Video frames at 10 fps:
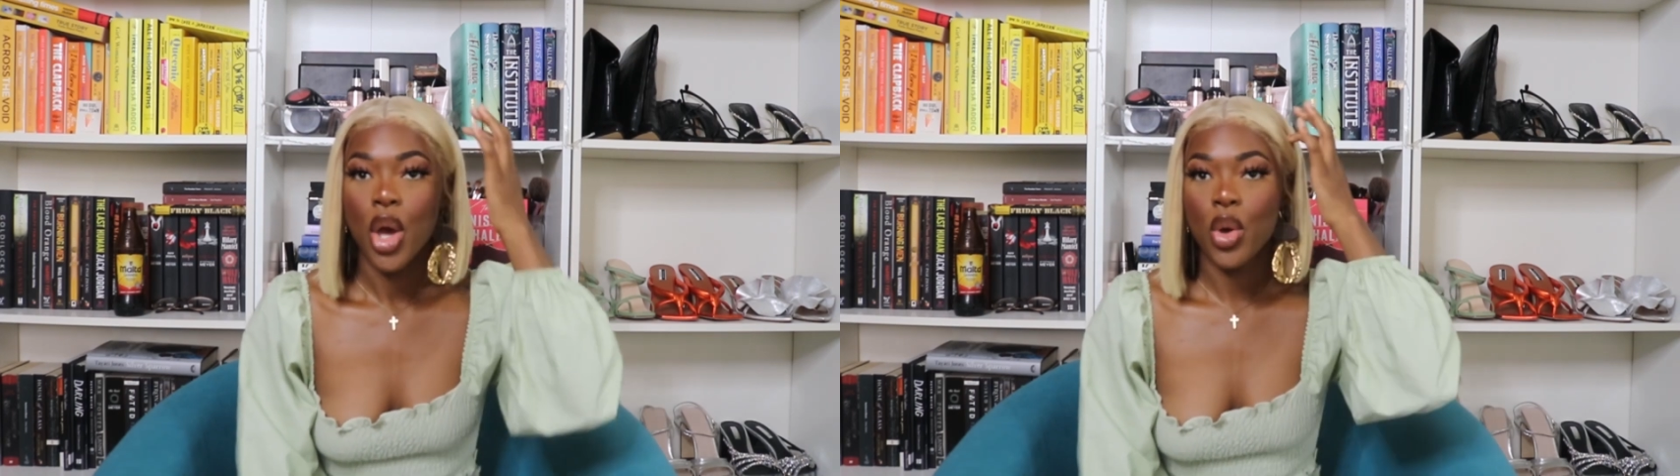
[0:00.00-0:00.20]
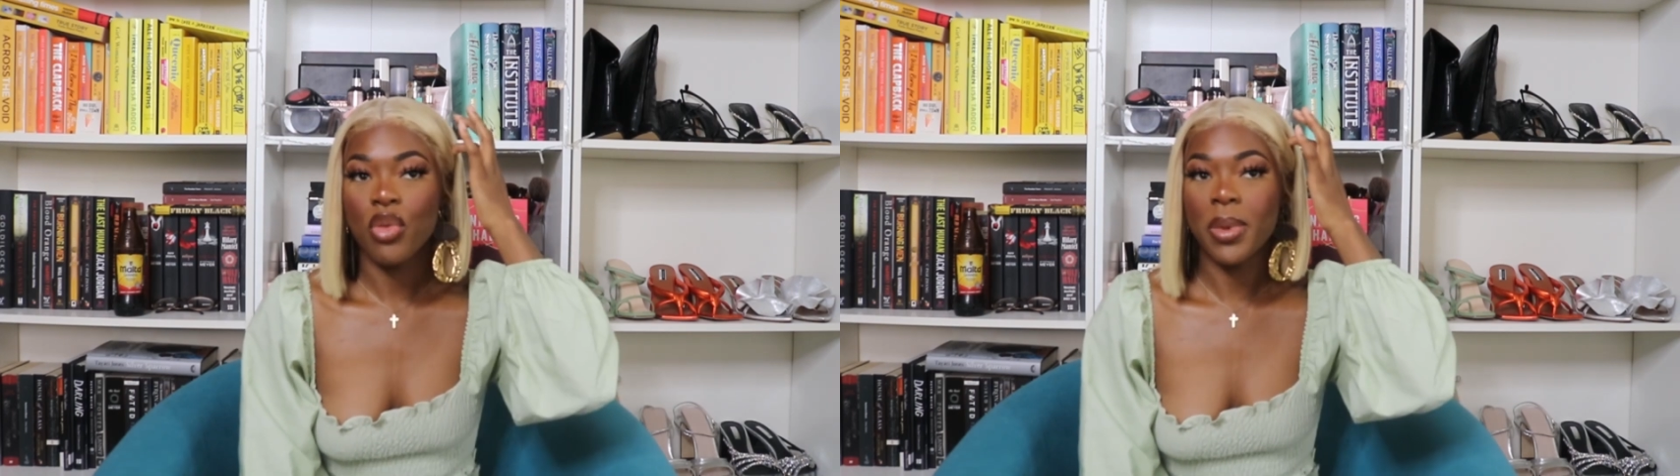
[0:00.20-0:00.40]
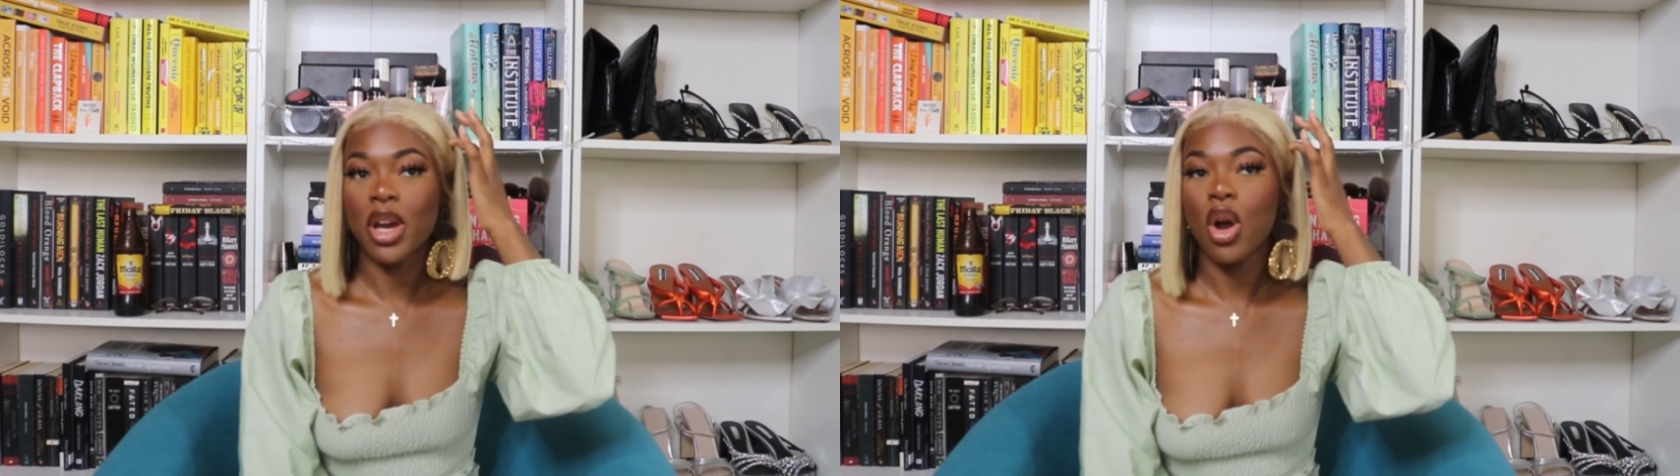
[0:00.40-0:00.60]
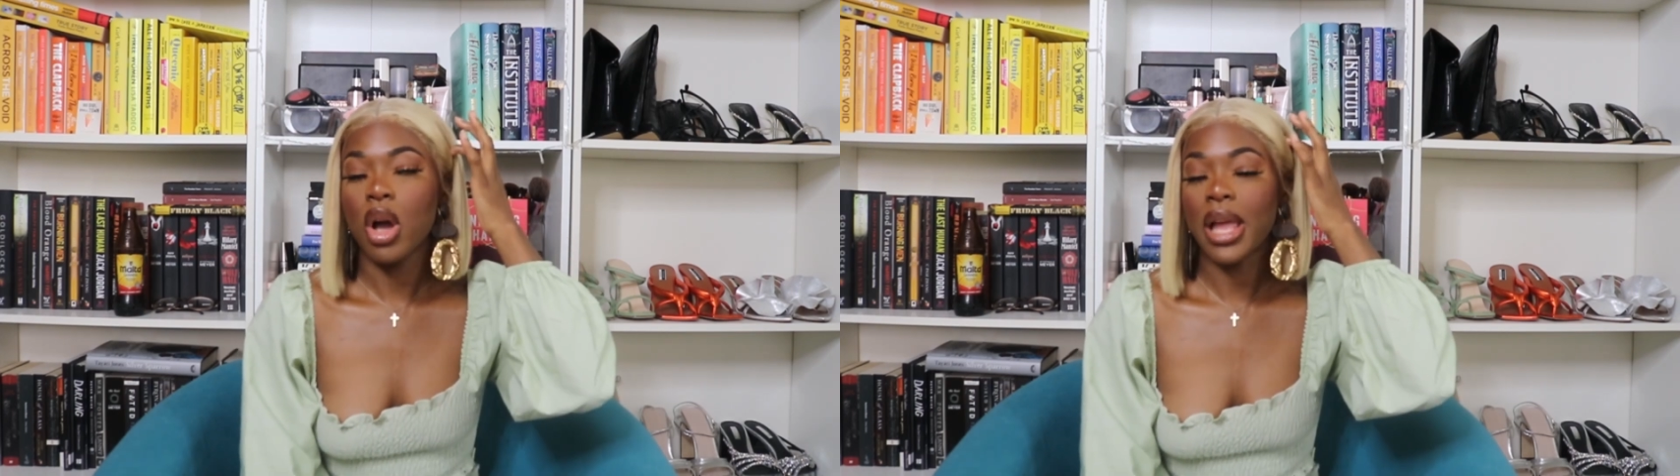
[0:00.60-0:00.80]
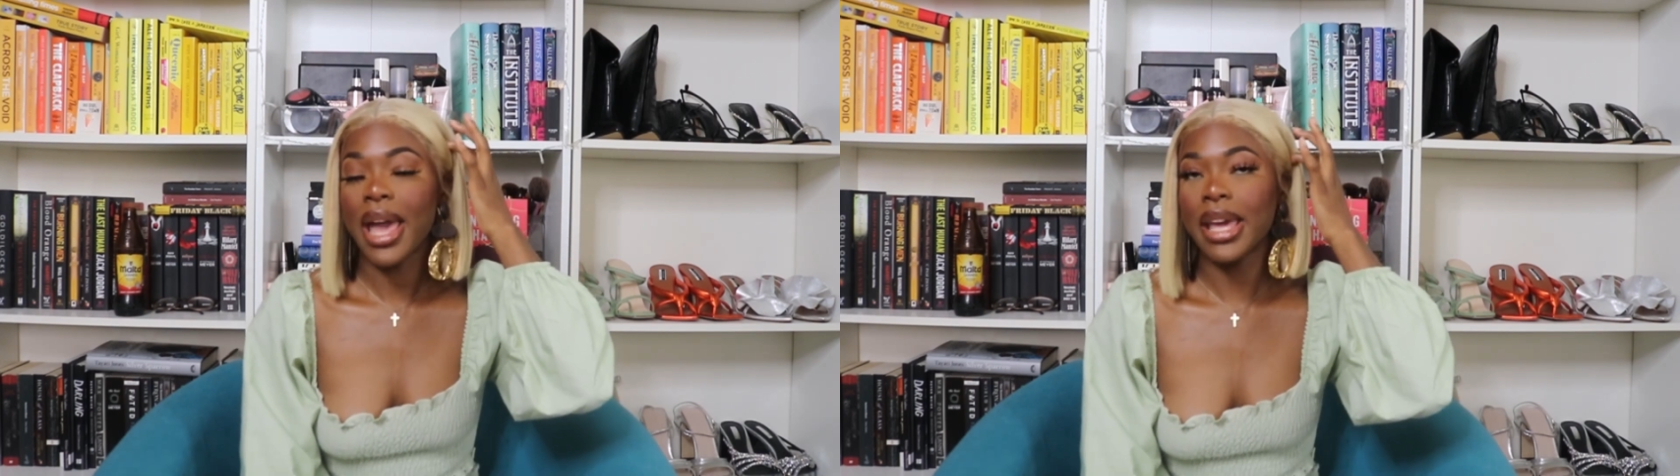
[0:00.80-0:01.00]
who have been,
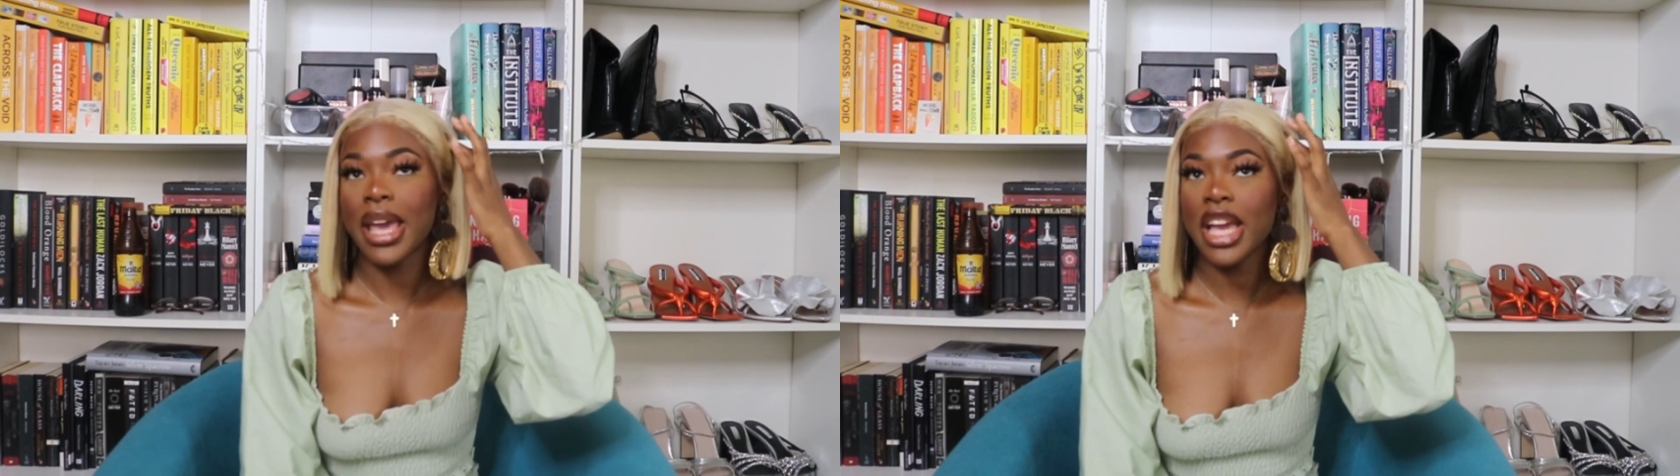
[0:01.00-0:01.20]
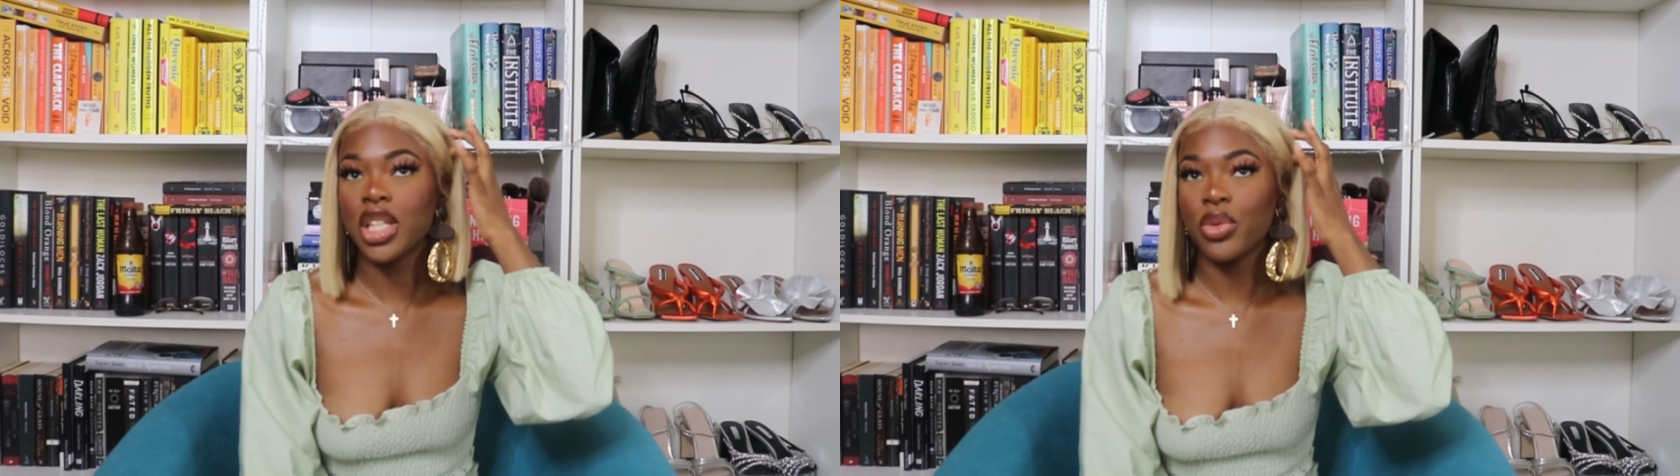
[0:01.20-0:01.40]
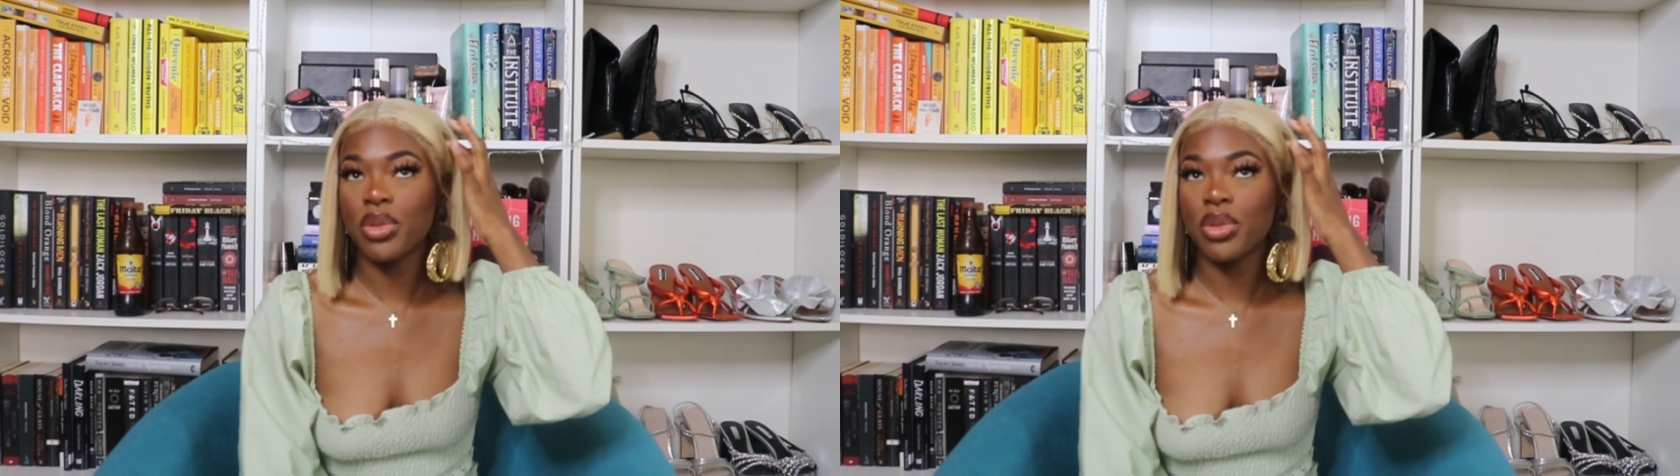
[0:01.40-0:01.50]
like, engaging